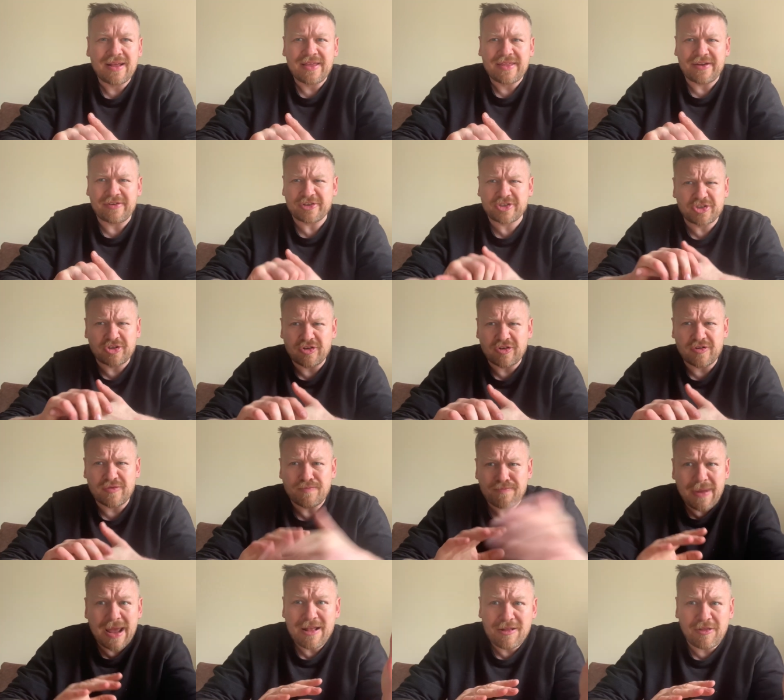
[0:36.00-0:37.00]
there are
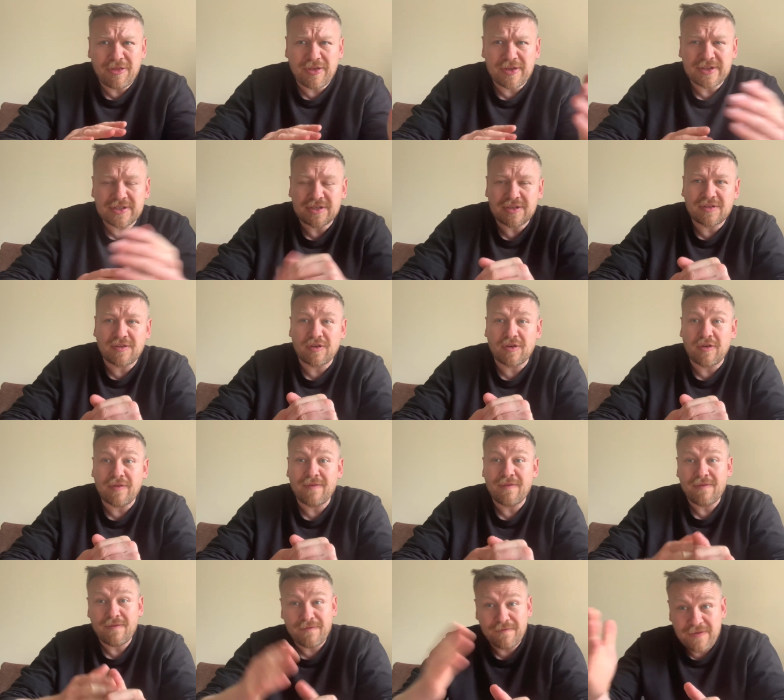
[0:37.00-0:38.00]
certain male things and certain
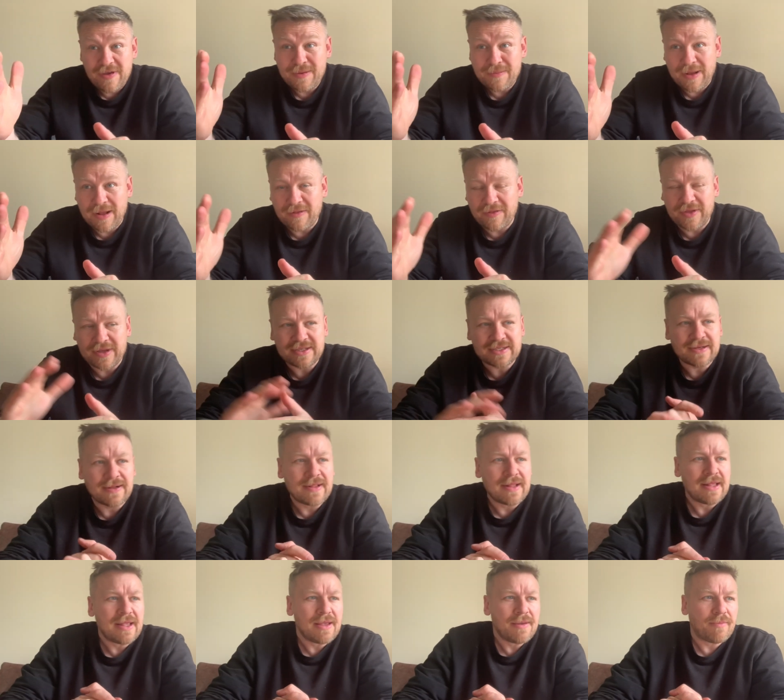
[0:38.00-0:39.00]
female things,
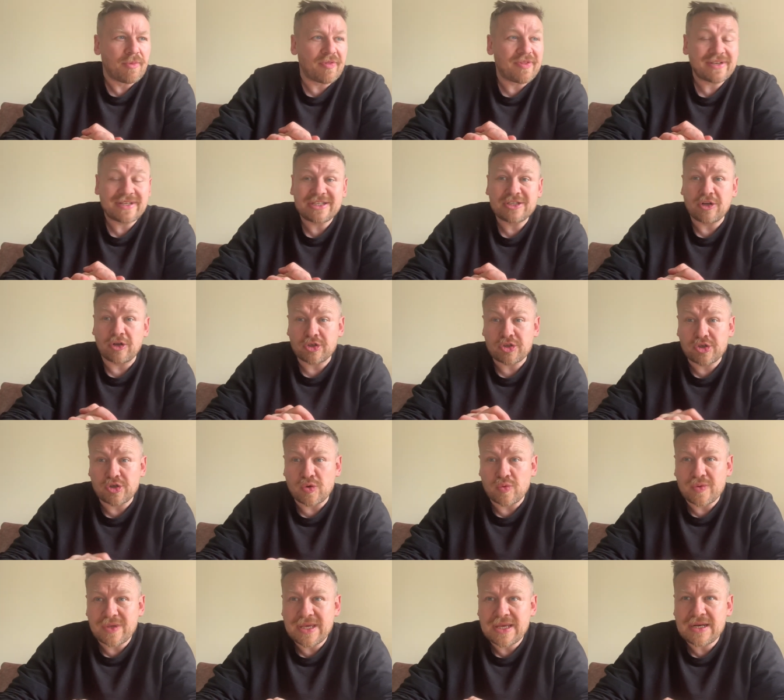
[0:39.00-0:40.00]
but this is not
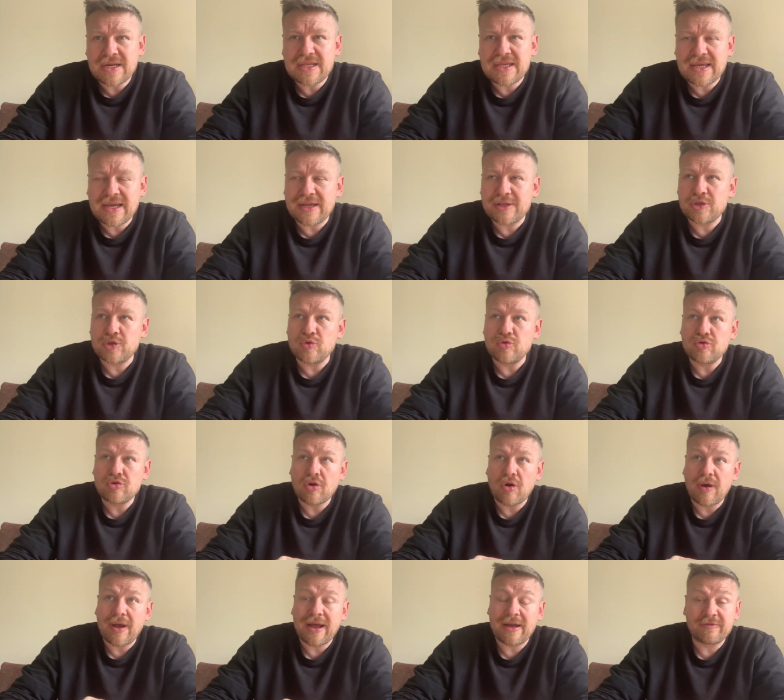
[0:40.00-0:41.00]
true. Yin and yang do
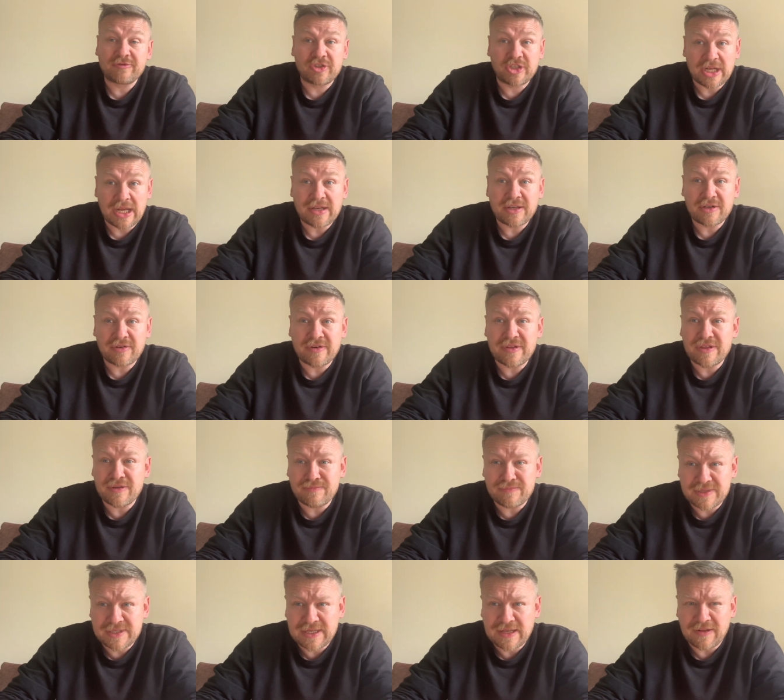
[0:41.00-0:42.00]
not have gender in
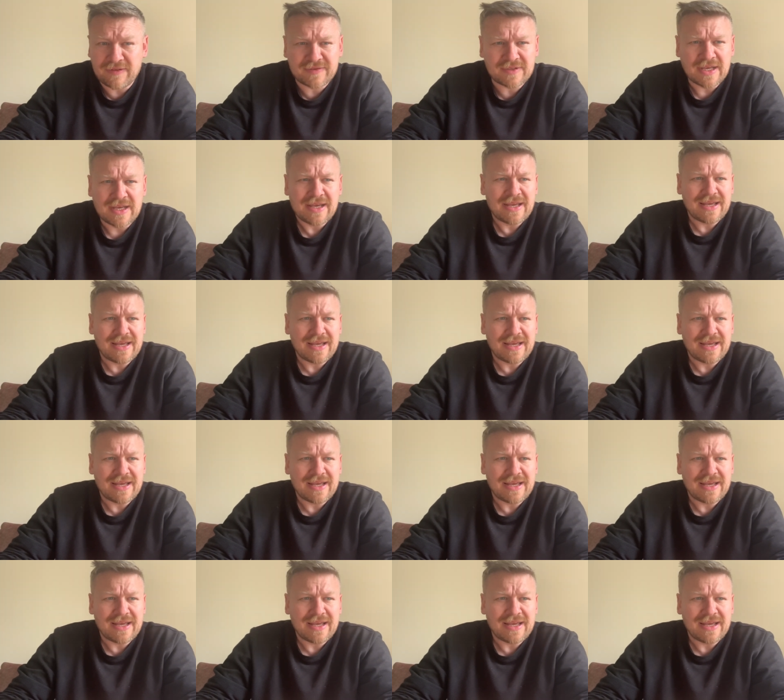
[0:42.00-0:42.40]
themselves.